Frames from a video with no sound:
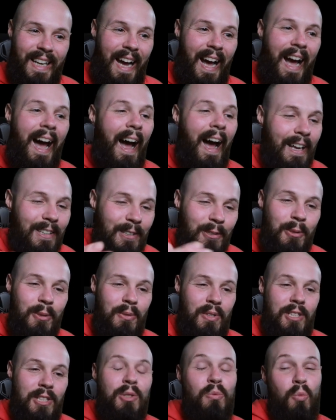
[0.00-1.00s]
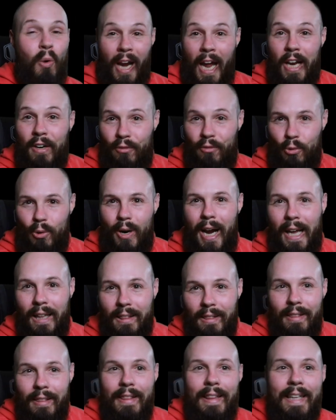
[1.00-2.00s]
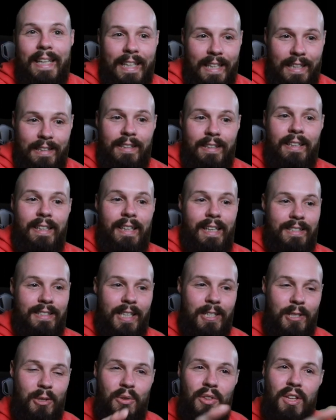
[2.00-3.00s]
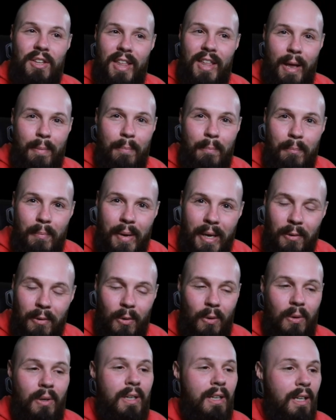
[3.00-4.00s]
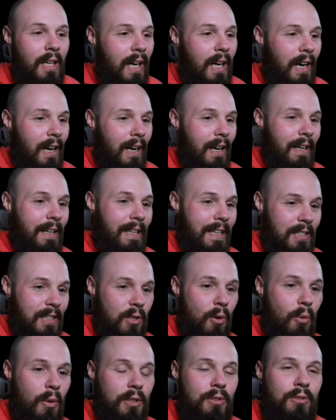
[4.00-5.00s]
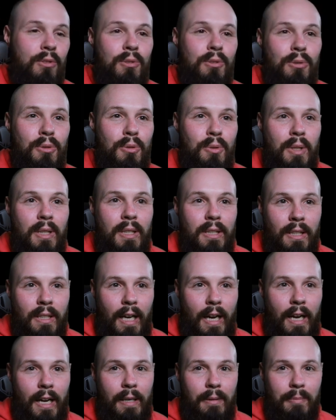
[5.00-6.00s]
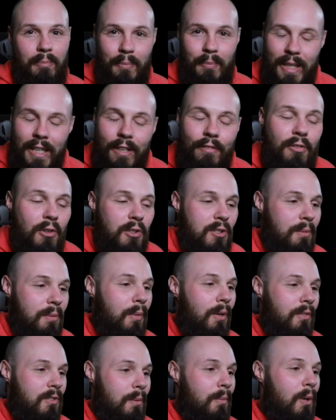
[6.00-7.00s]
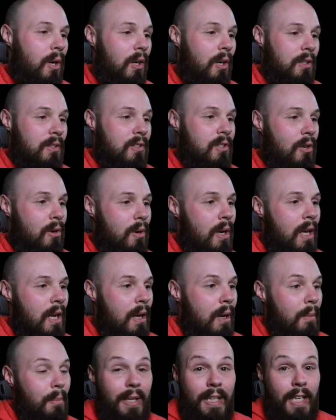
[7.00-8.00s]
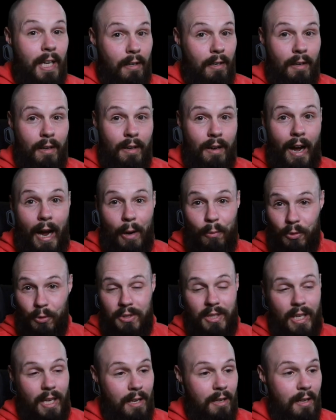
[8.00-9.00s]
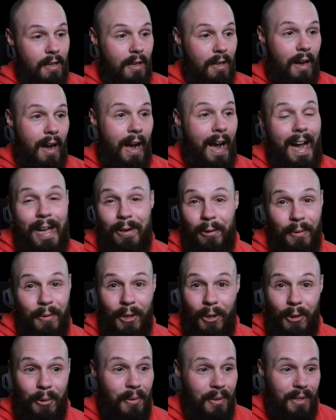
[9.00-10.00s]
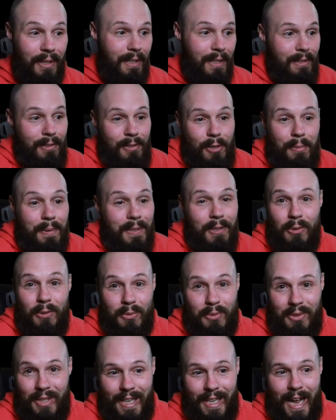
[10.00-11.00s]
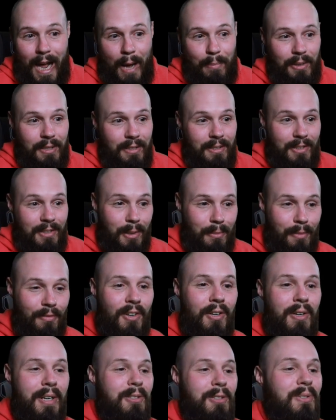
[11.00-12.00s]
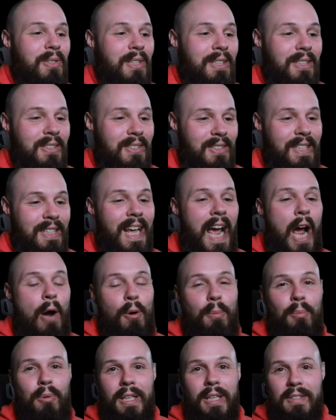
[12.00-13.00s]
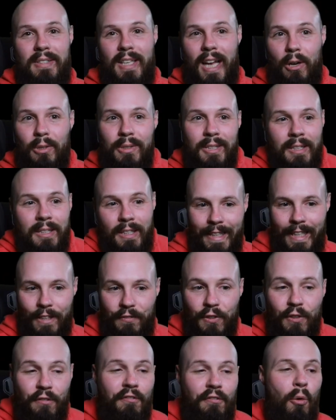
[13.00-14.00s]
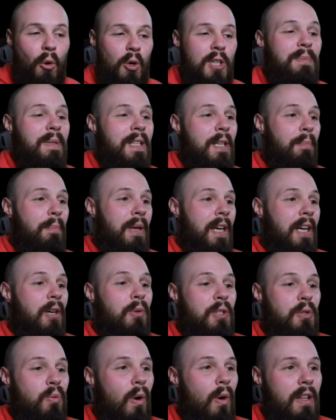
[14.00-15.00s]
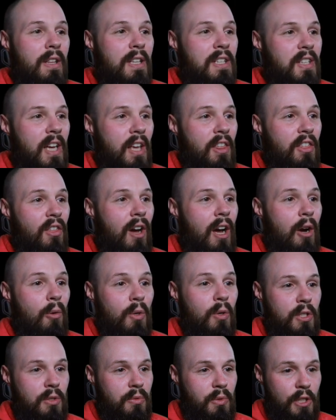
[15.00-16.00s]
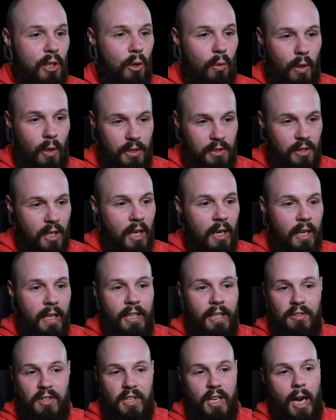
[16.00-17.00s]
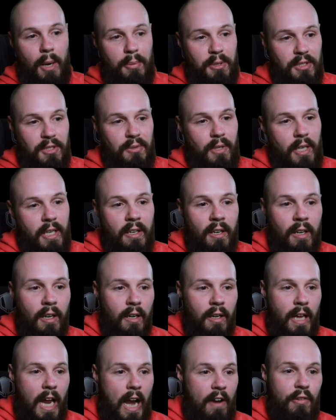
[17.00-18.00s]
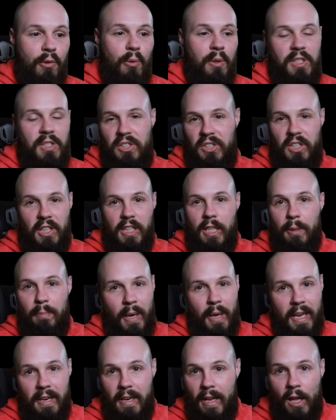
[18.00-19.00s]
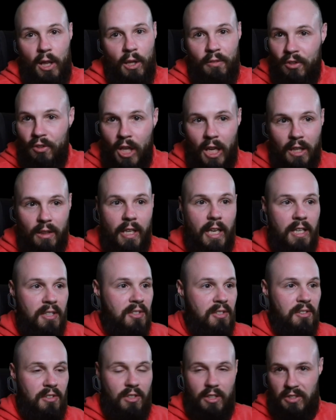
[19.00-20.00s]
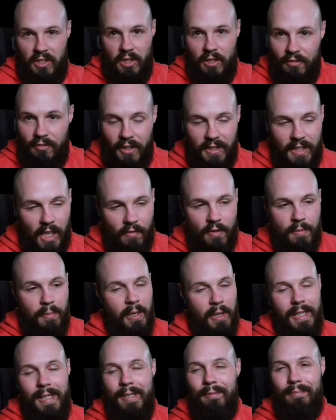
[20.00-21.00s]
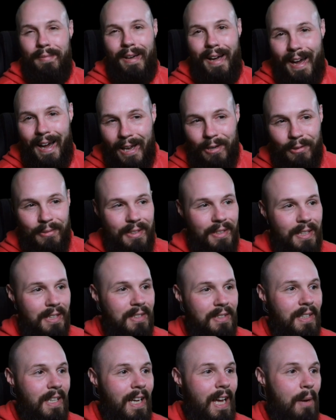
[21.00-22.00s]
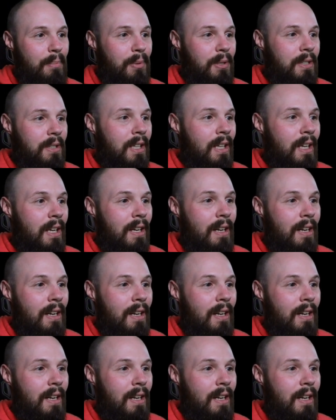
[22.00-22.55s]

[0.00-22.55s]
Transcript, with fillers: this is kind of where I lean, is I do think that middle is going to be in for some hurt. So, but again, I will say, I don't know. Nobody knows what's going to happen. It's going to be very interesting to see how it plays out. If you force me to pick which one of these I thought, which, you know, was, here's the options, right? Everyone's just going to get paid a hell of a lot less. It's going to affect everybody. I don't think that's going to happen.